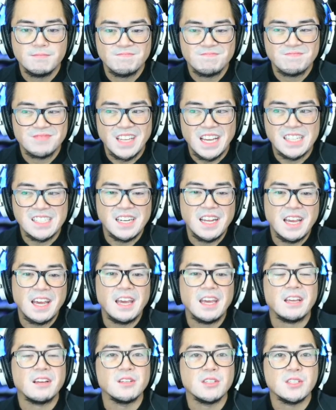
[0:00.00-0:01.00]
as an
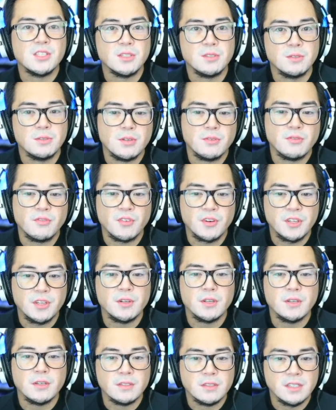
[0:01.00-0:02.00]
angle for you
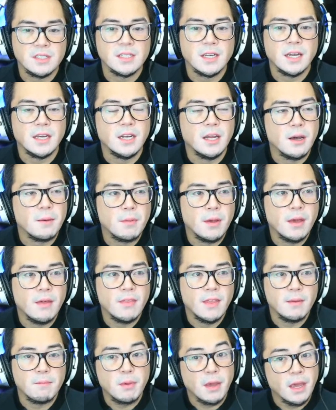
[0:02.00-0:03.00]
to sign up and
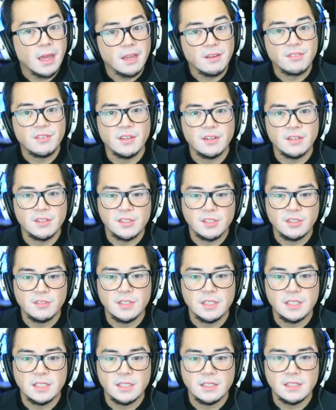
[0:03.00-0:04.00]
then pay for their
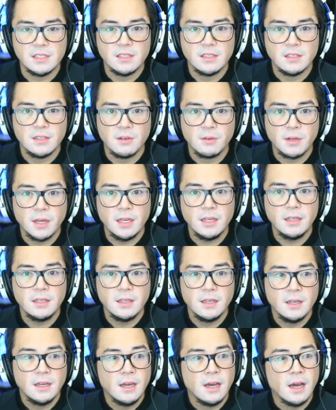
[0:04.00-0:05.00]
services. Okay,
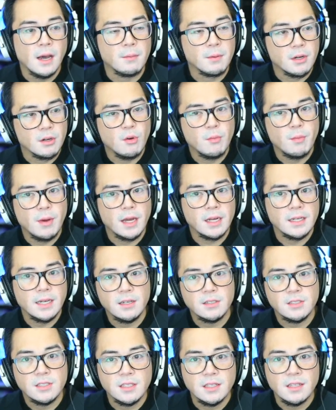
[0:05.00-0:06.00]
I'm gonna go back
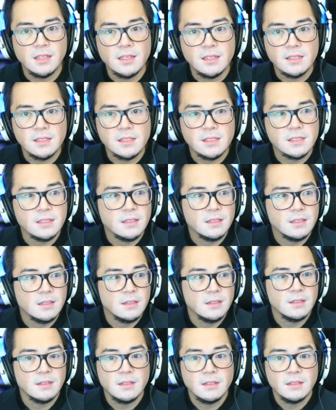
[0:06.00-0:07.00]
now to this
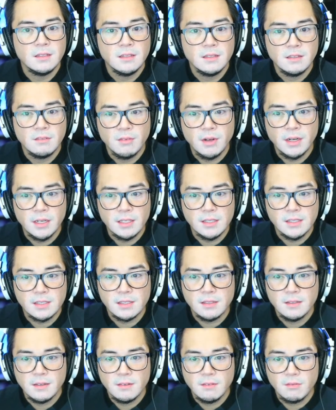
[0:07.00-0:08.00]

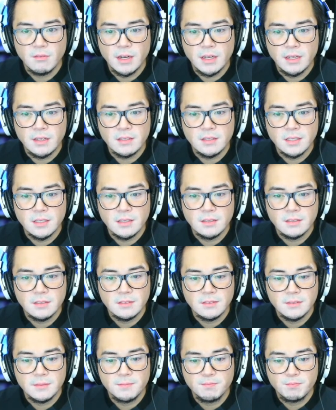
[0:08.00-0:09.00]
Reddit
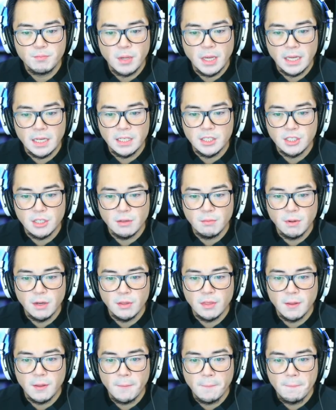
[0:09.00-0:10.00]
page
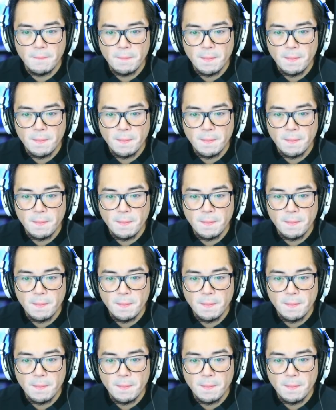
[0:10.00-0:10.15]
about them.